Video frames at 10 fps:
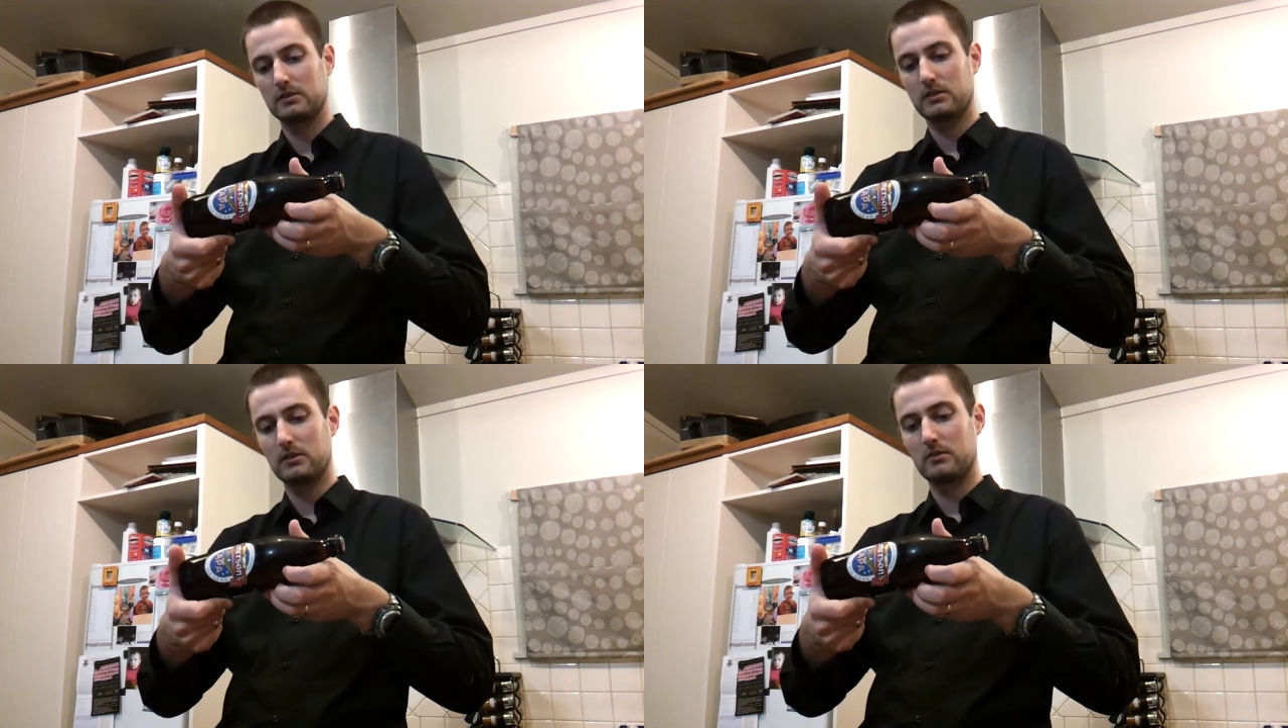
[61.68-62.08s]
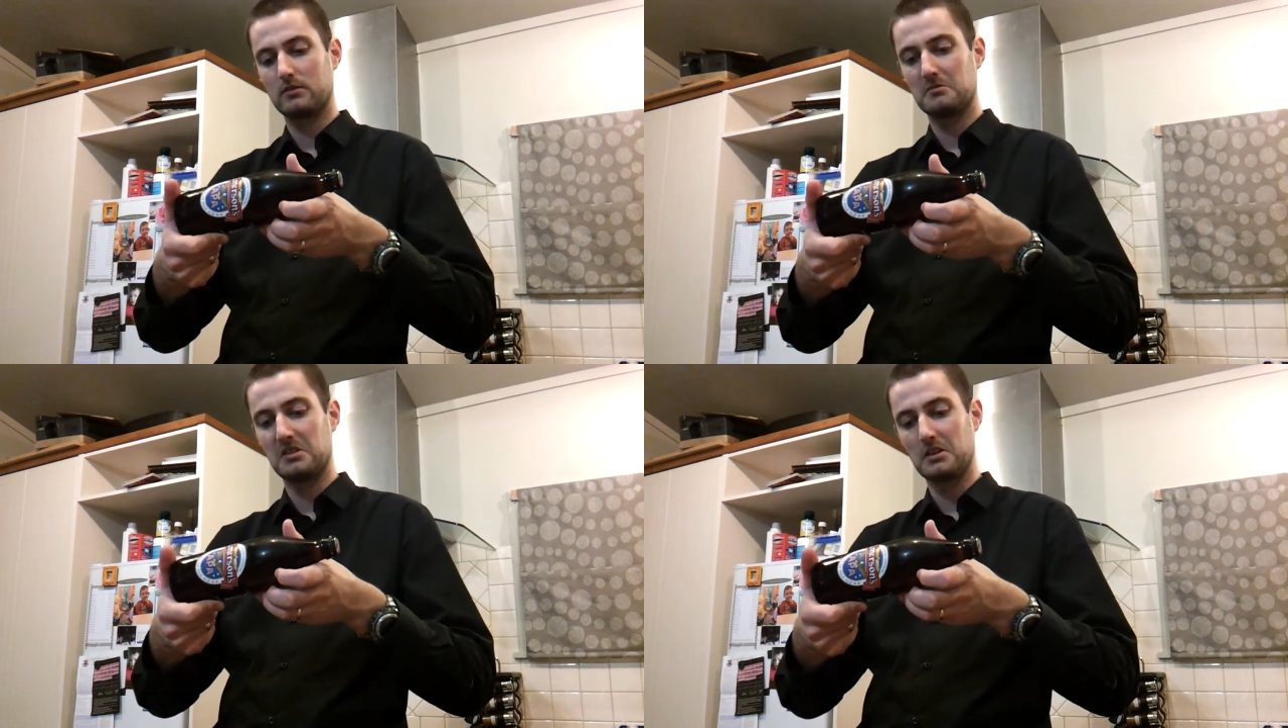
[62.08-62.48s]

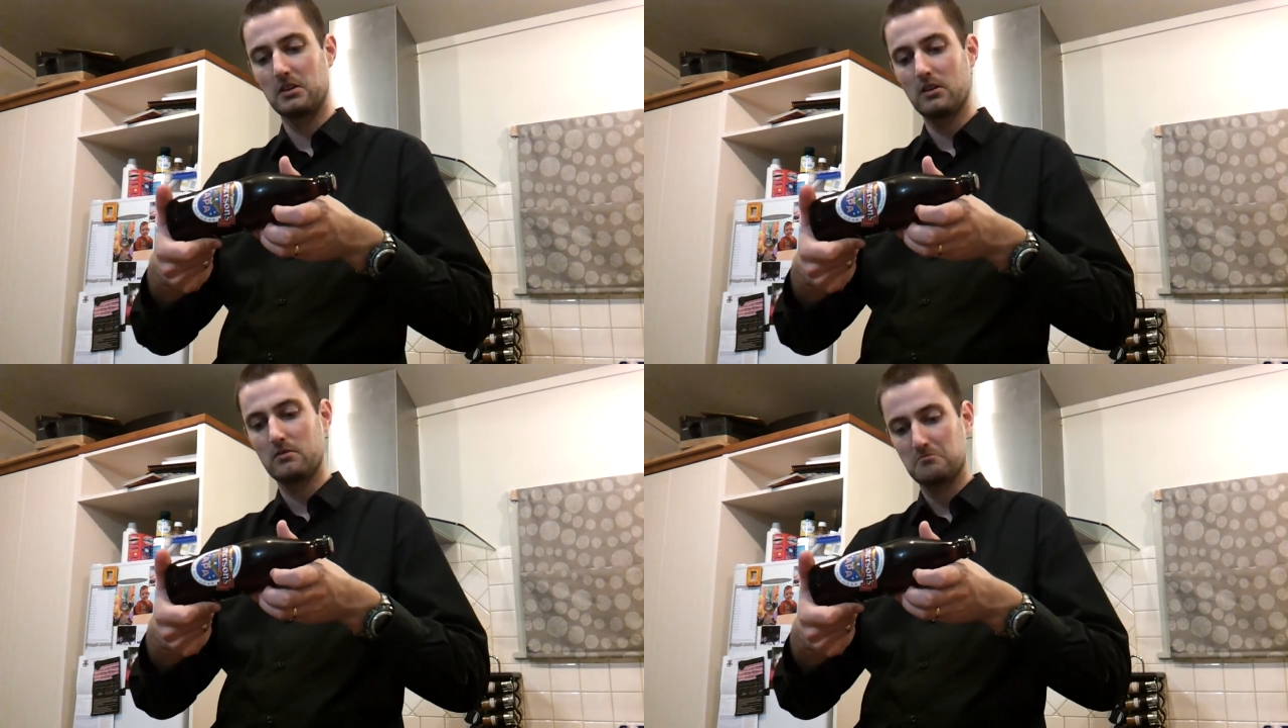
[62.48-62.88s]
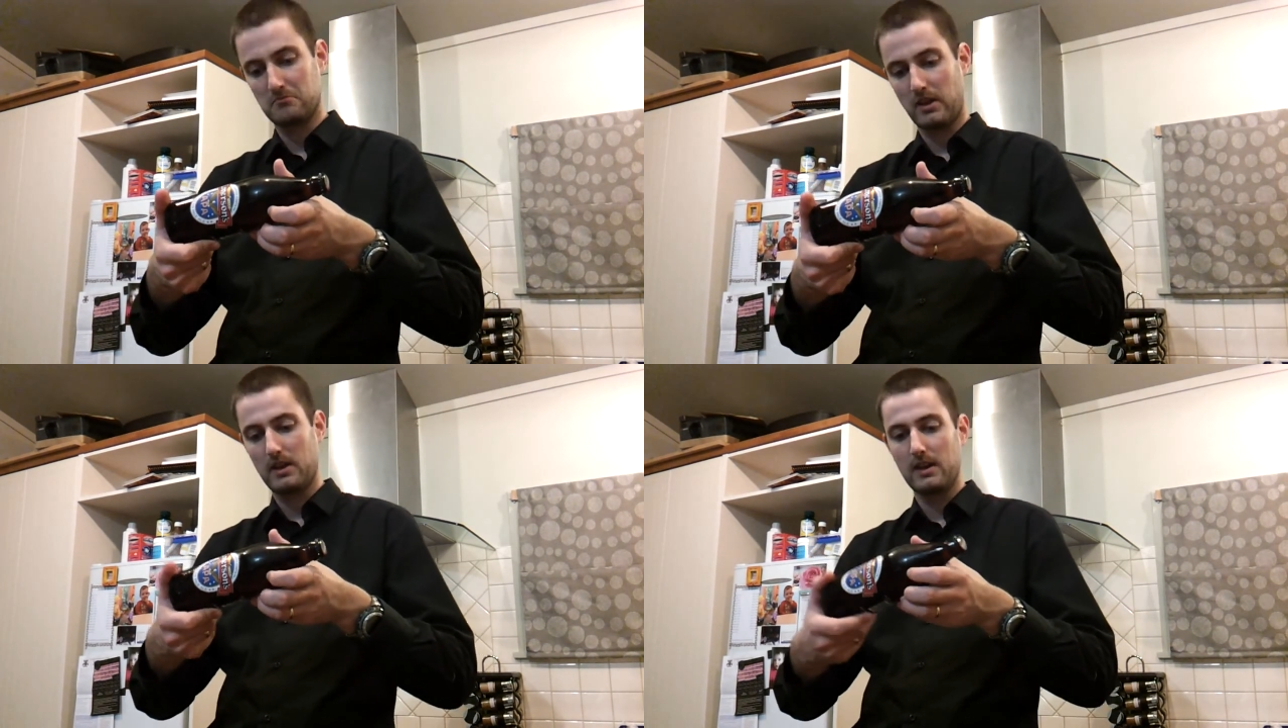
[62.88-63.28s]
so there you go.
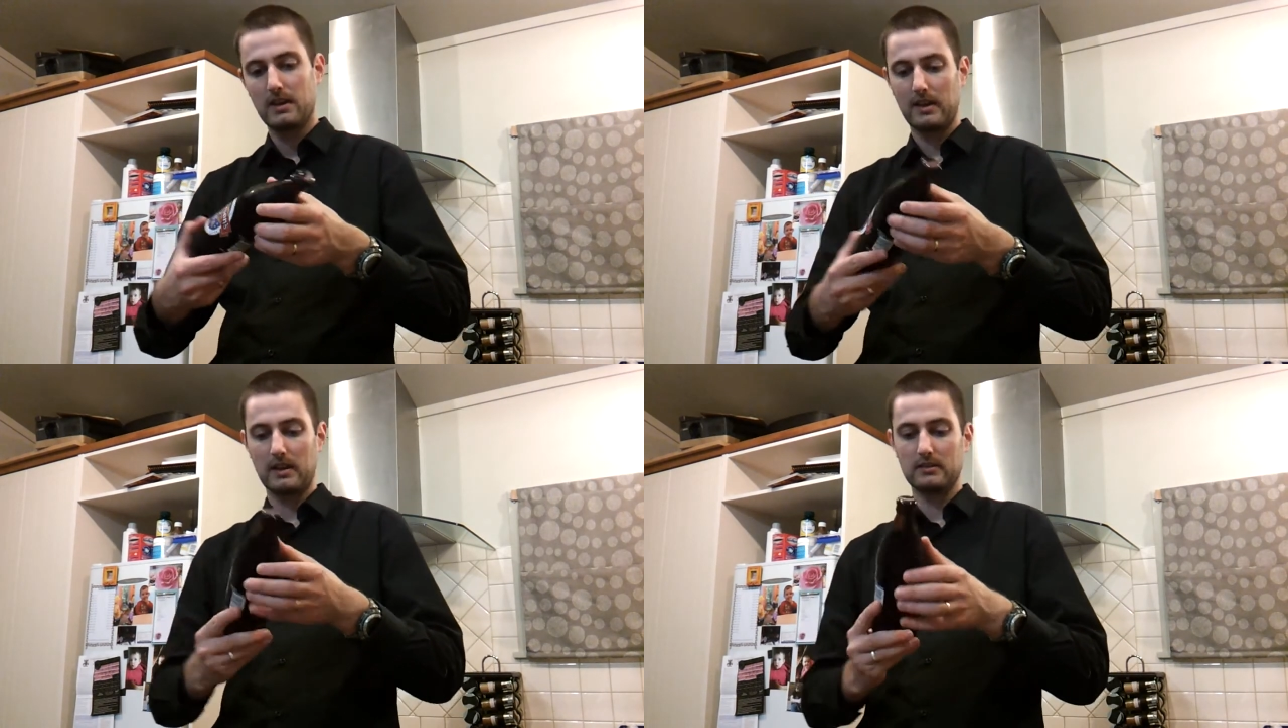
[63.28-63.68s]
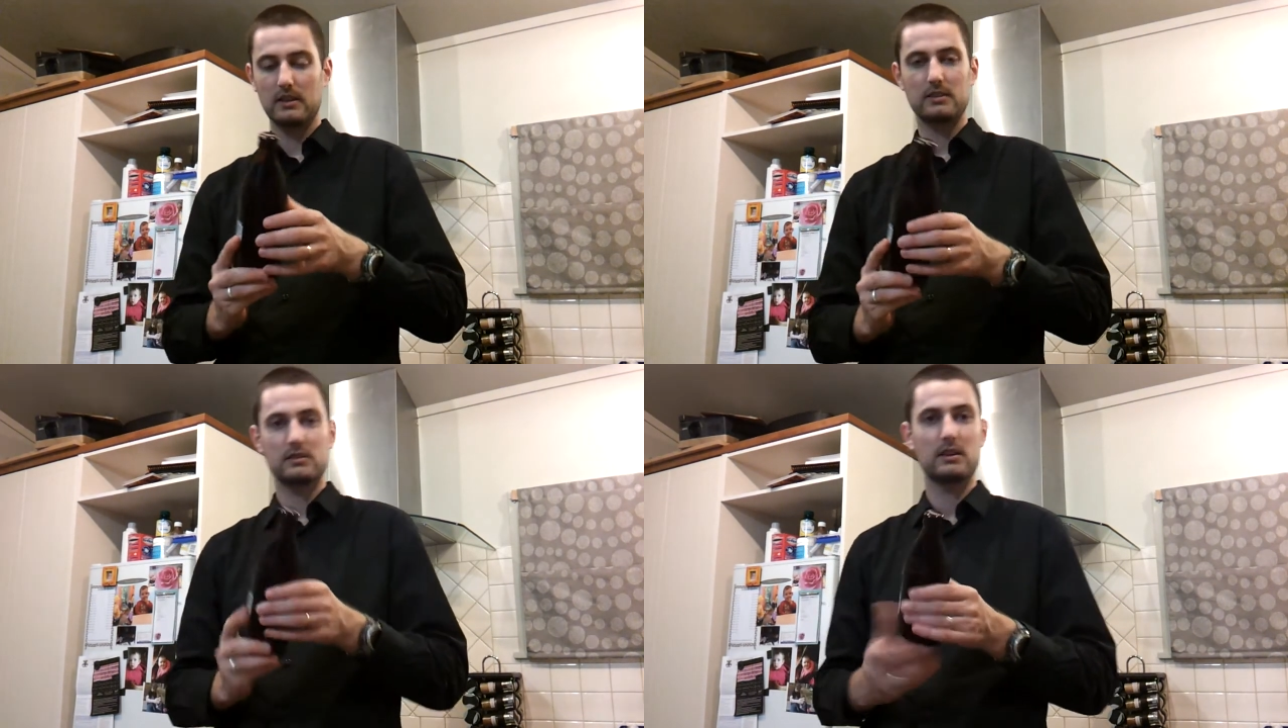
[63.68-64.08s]
And
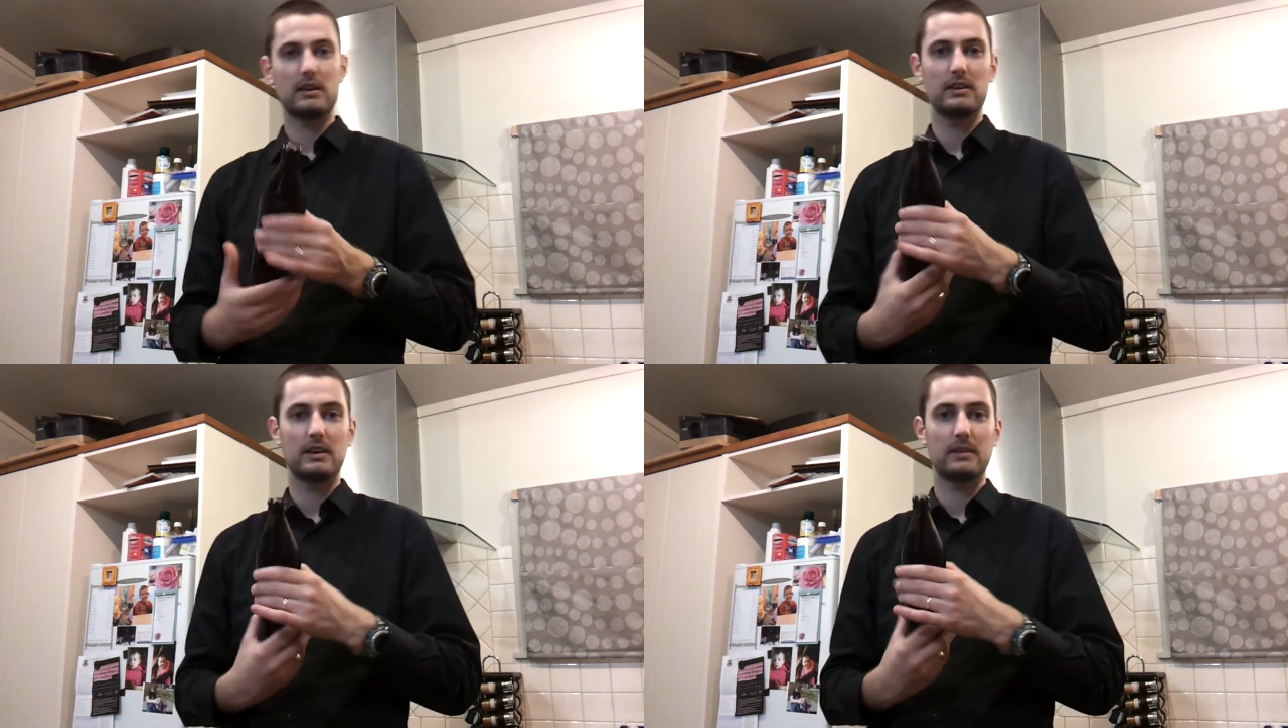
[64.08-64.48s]
that's a